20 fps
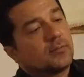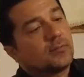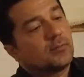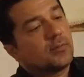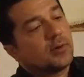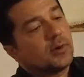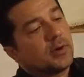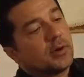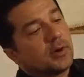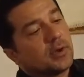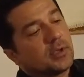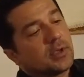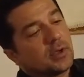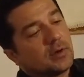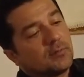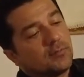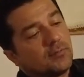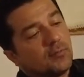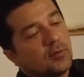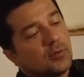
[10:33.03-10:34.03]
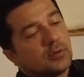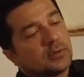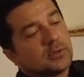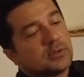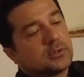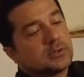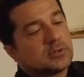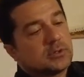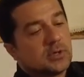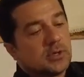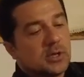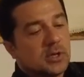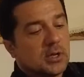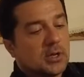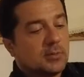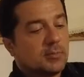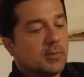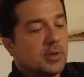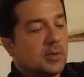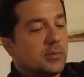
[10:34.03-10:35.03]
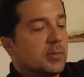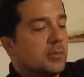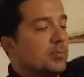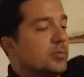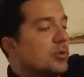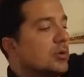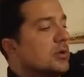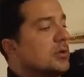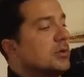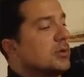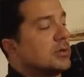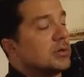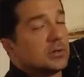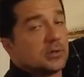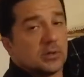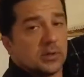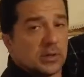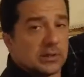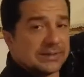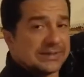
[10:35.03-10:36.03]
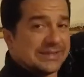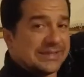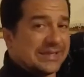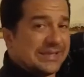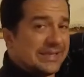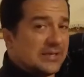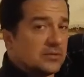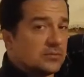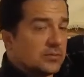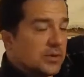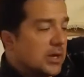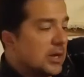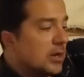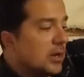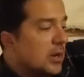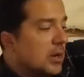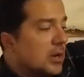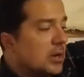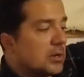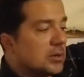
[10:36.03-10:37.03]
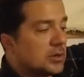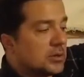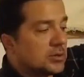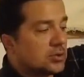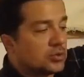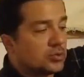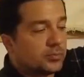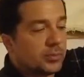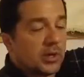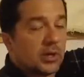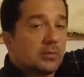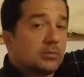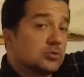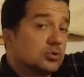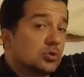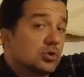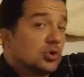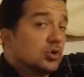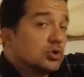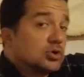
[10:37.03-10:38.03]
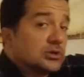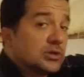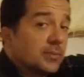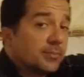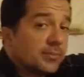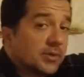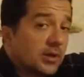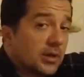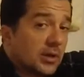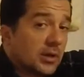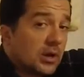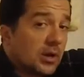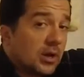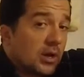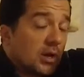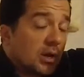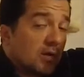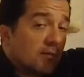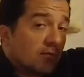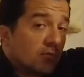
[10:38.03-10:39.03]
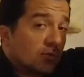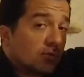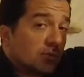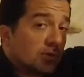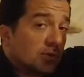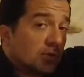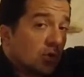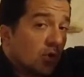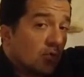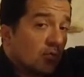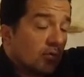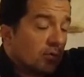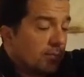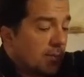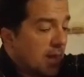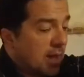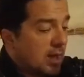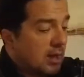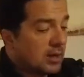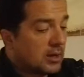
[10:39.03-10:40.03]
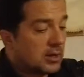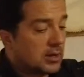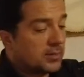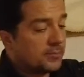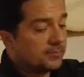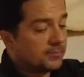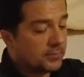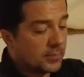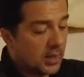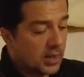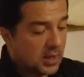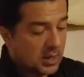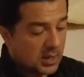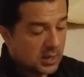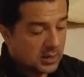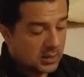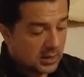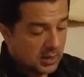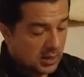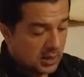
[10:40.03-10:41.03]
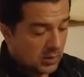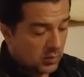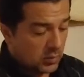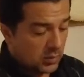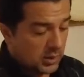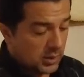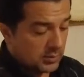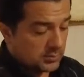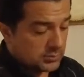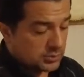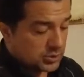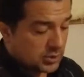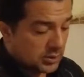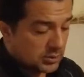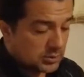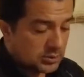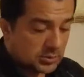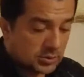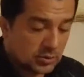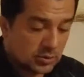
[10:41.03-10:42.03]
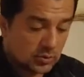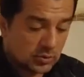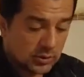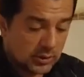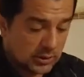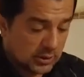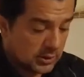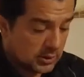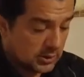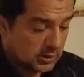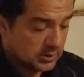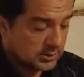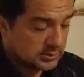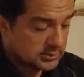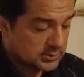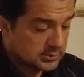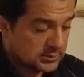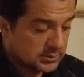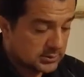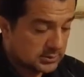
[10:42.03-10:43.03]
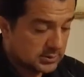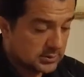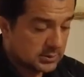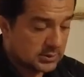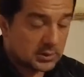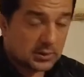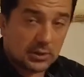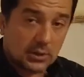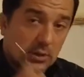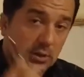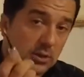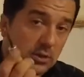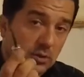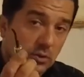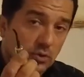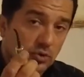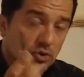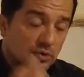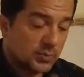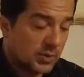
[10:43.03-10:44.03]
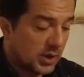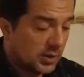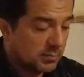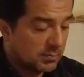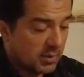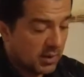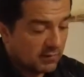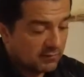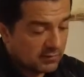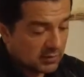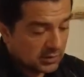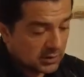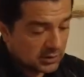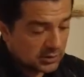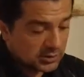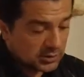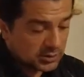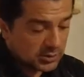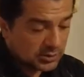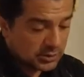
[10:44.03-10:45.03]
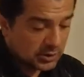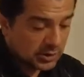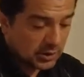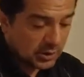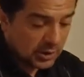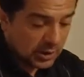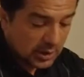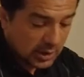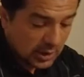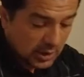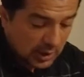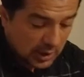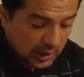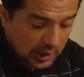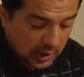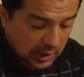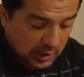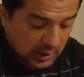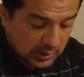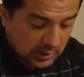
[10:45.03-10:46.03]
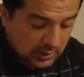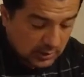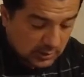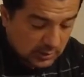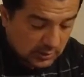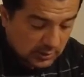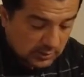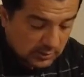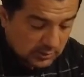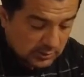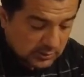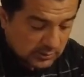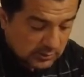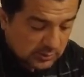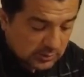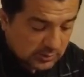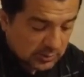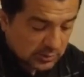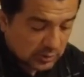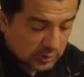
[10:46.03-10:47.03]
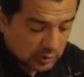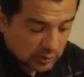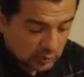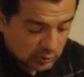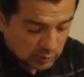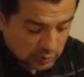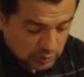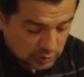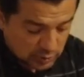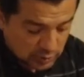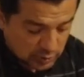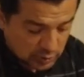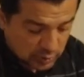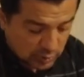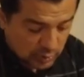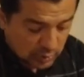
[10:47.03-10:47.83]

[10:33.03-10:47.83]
where I can fold it, maybe put a little D-ring here to be able to hook something from the lower back. Now what I'm trying to do is use my beveler and use